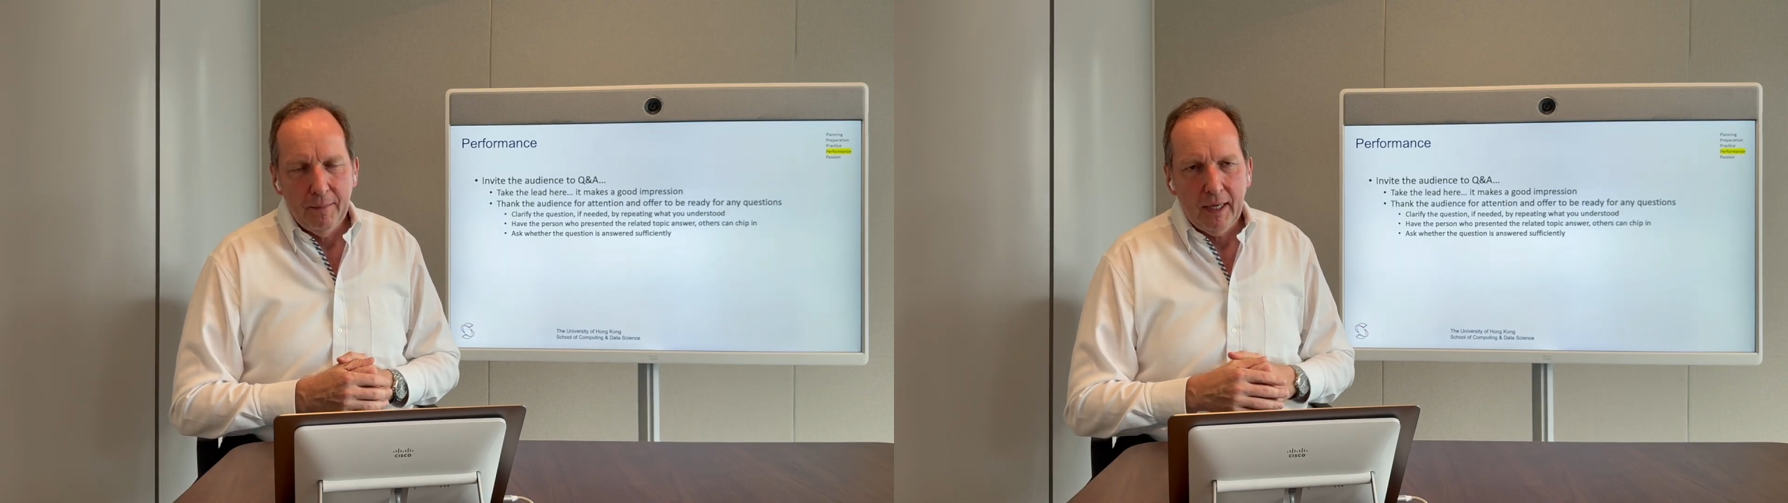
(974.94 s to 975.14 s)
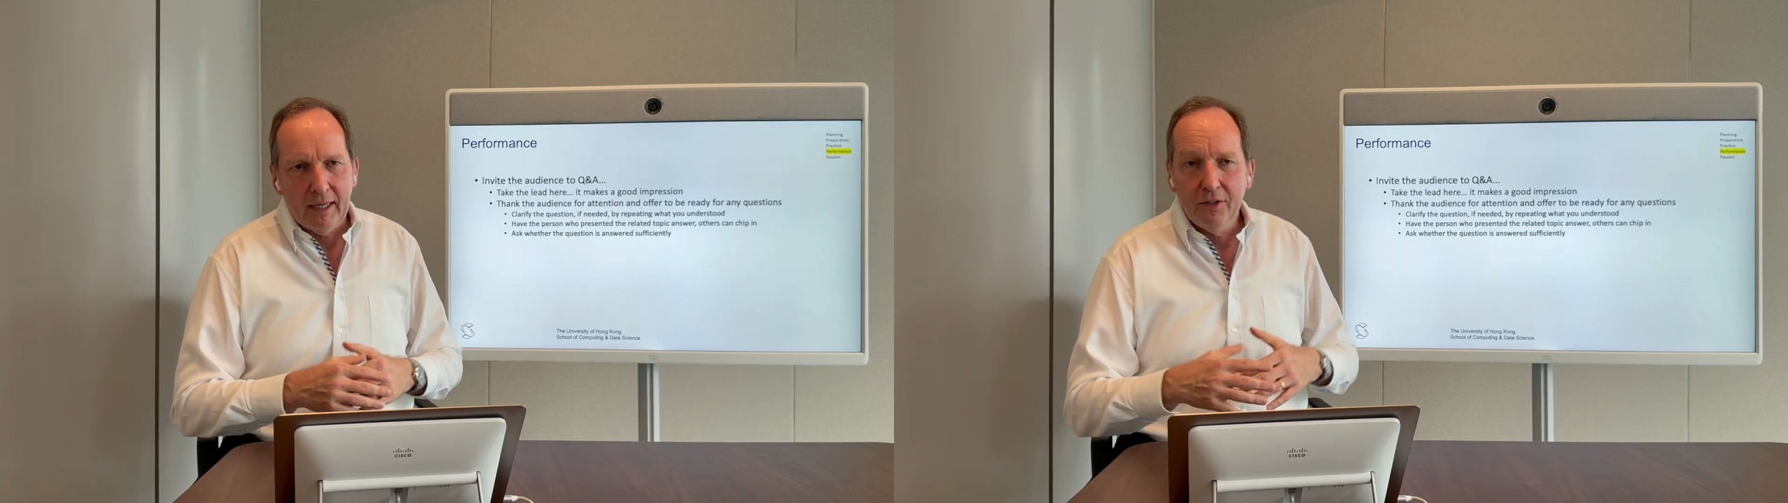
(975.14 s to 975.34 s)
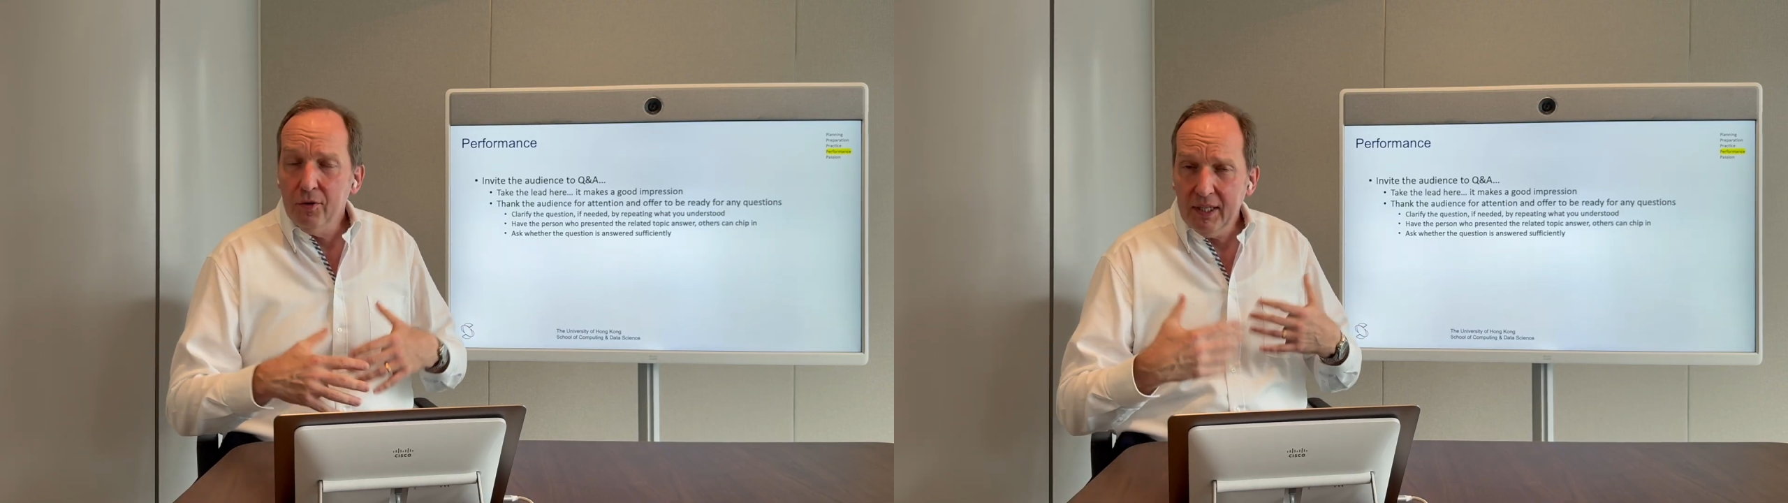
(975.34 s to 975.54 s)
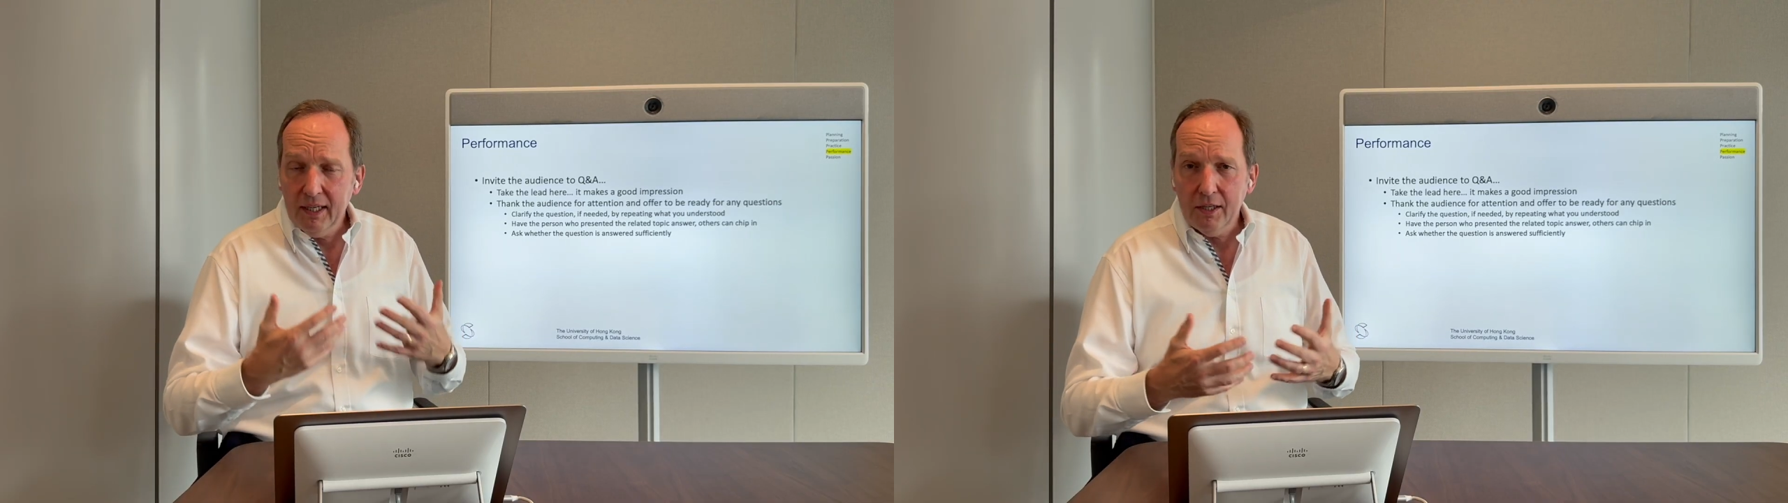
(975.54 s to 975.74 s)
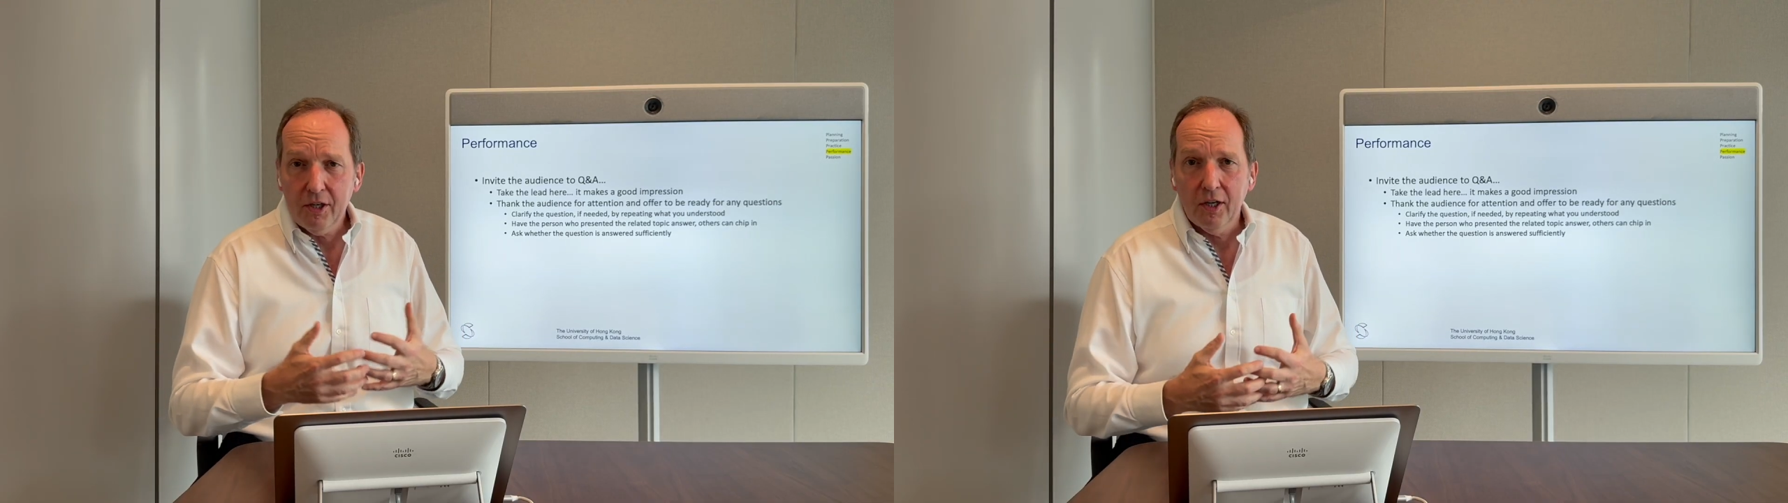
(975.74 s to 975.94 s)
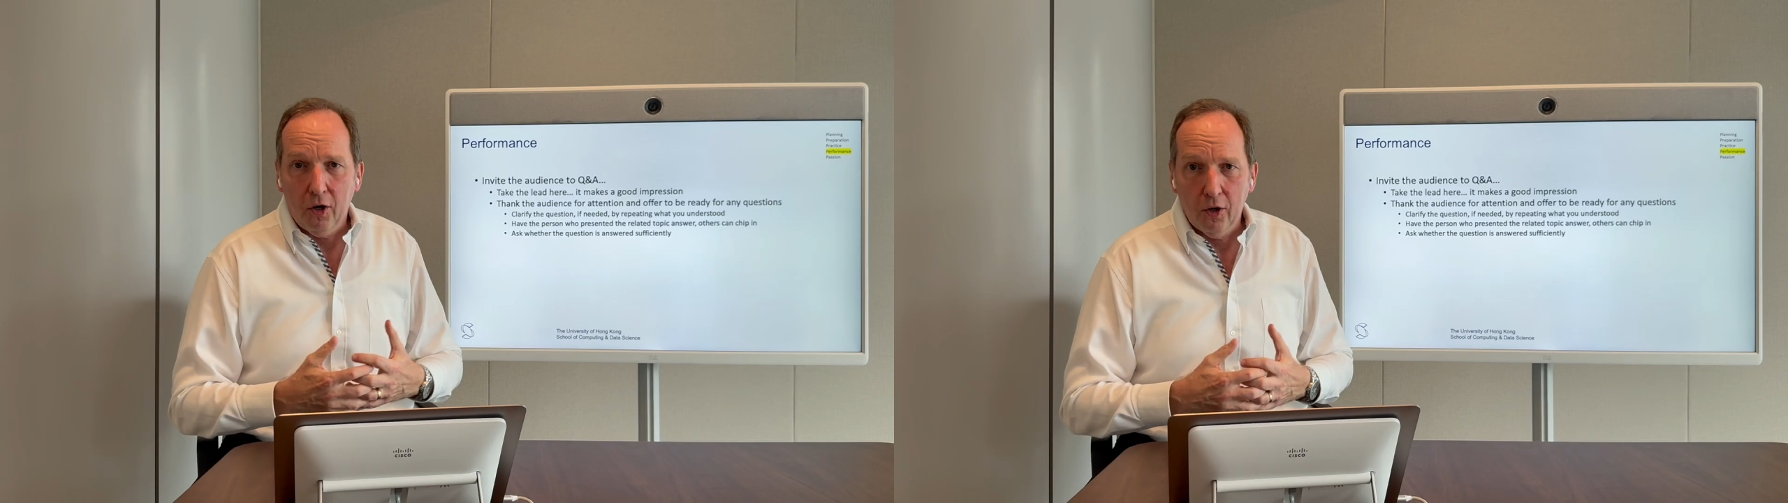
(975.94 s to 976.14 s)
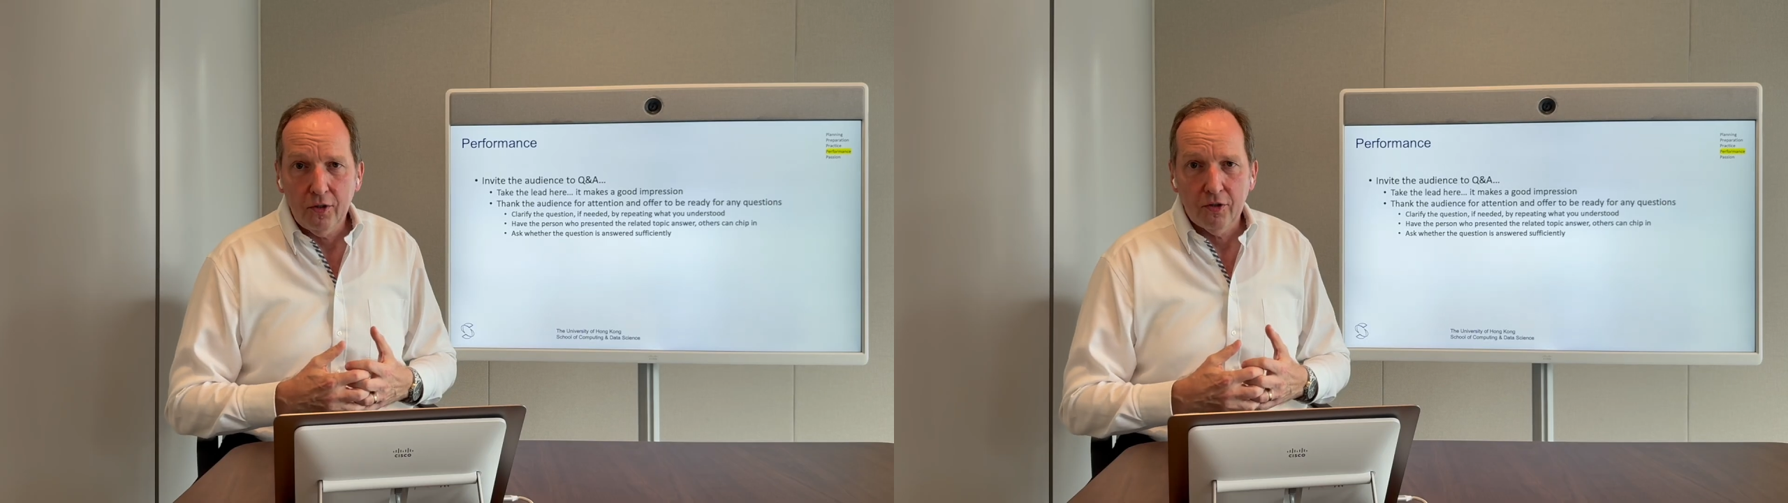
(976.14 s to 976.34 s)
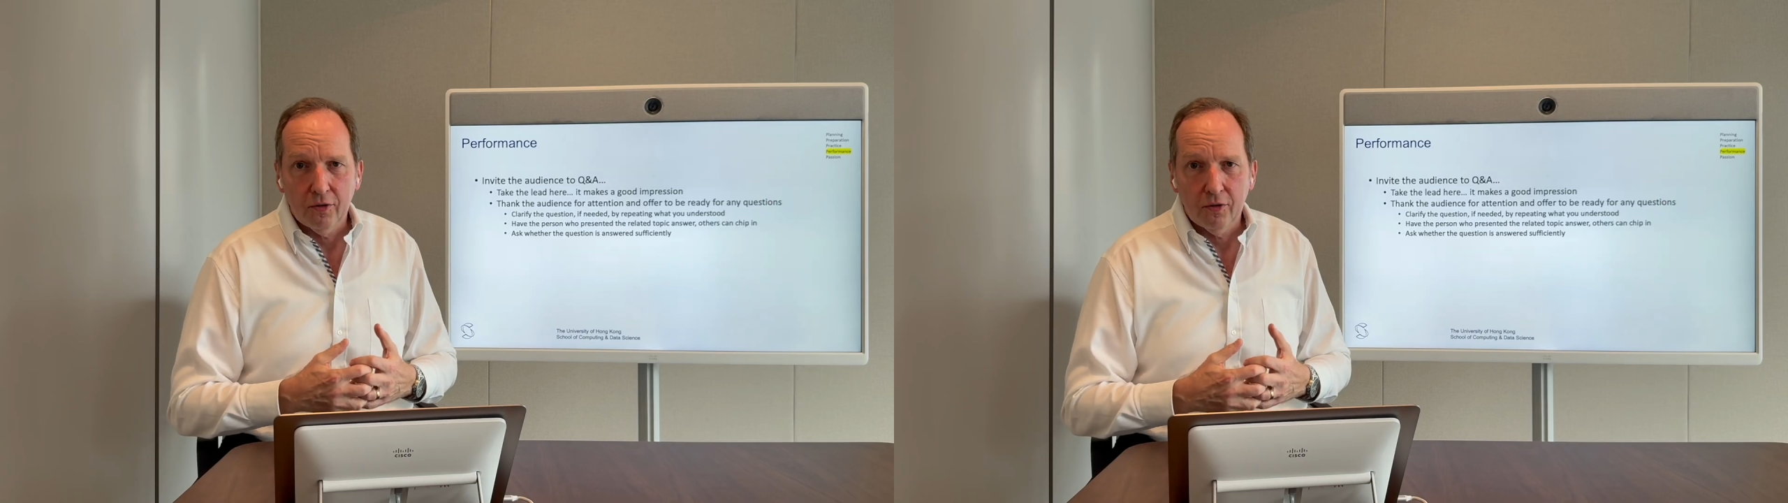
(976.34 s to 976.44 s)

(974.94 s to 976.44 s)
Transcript: And you can actually also